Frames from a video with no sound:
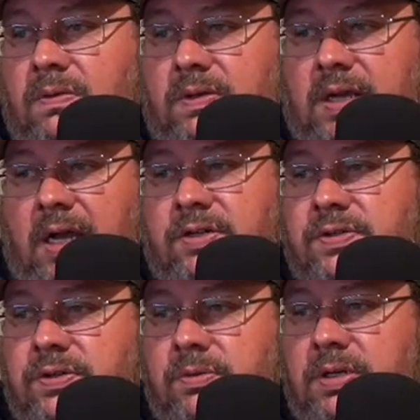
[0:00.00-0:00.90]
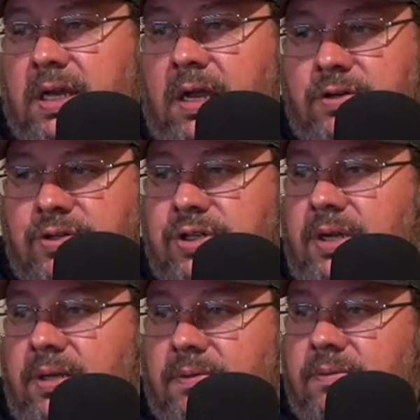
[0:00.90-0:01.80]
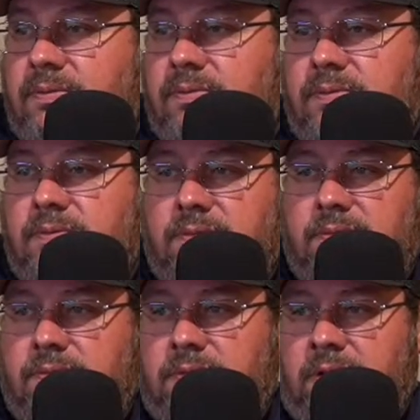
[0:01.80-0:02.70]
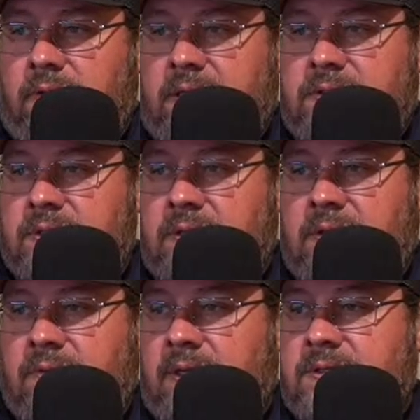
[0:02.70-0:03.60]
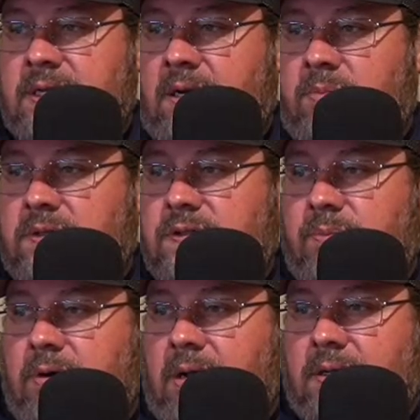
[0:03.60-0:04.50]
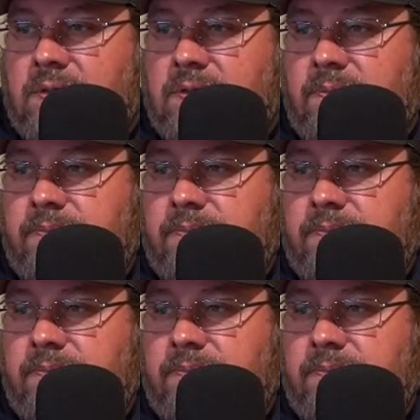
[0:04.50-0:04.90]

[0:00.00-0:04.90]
The Dodgers are doing Dodger shit. That's not a big surprise.